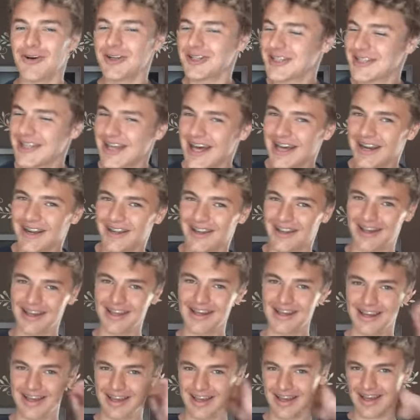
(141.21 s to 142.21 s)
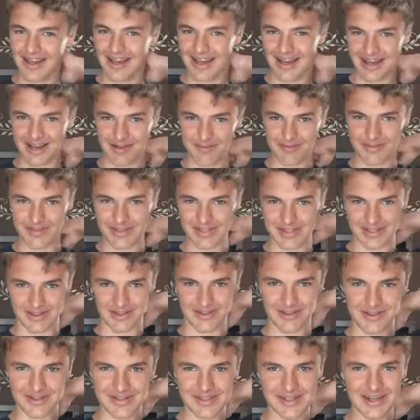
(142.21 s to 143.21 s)
I watch that a lot. Um,
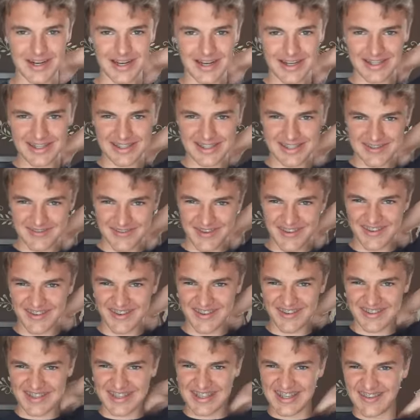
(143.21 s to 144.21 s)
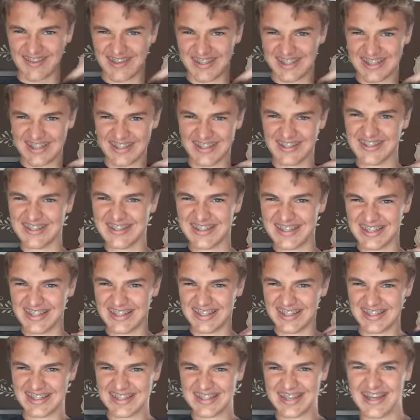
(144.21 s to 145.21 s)
so those are kind of just my favorite TV shows,
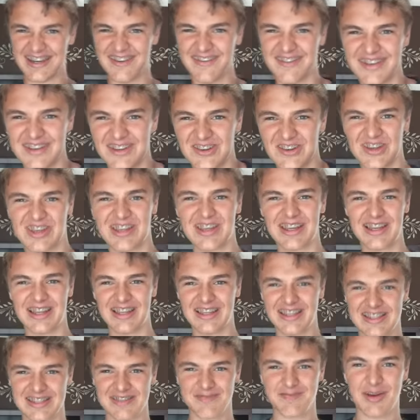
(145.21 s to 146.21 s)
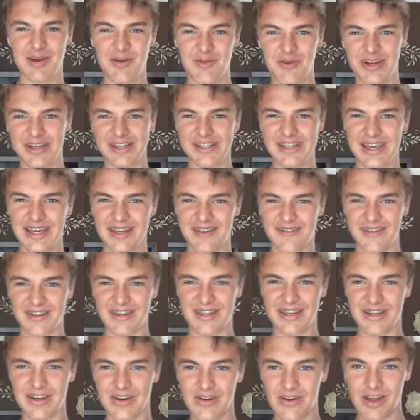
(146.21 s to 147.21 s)
and this is kind of annoying, and this is my one take
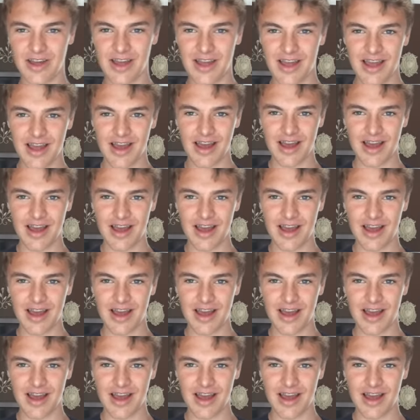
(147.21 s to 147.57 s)
video.